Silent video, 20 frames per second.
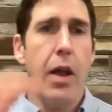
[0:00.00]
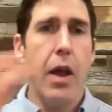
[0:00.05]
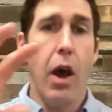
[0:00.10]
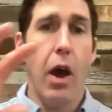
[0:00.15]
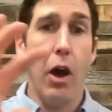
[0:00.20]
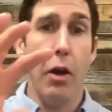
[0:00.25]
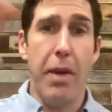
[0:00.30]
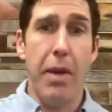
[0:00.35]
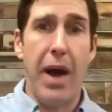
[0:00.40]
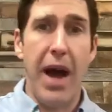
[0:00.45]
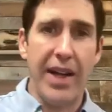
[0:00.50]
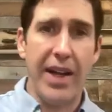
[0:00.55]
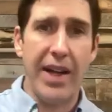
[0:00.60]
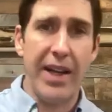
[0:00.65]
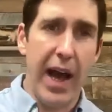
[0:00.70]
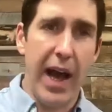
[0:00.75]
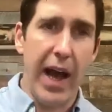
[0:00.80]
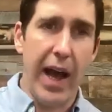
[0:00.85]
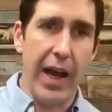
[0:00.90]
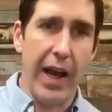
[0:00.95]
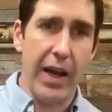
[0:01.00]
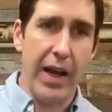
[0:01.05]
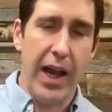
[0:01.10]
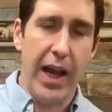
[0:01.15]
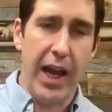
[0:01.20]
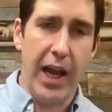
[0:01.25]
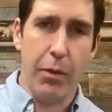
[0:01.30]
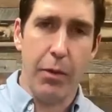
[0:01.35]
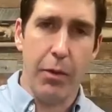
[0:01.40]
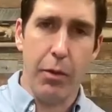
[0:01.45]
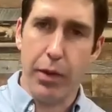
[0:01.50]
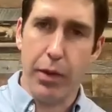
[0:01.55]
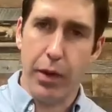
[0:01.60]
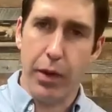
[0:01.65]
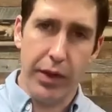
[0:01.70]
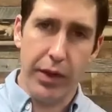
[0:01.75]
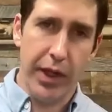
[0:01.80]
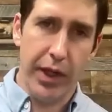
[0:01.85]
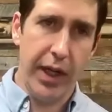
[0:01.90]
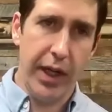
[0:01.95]
On my diet, animal
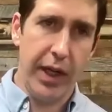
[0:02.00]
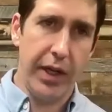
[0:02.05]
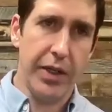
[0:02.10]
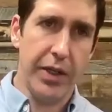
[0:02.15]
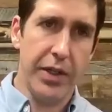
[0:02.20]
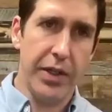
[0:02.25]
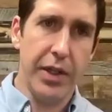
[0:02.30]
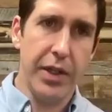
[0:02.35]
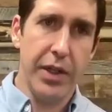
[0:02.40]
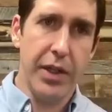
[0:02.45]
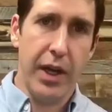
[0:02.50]
proteins,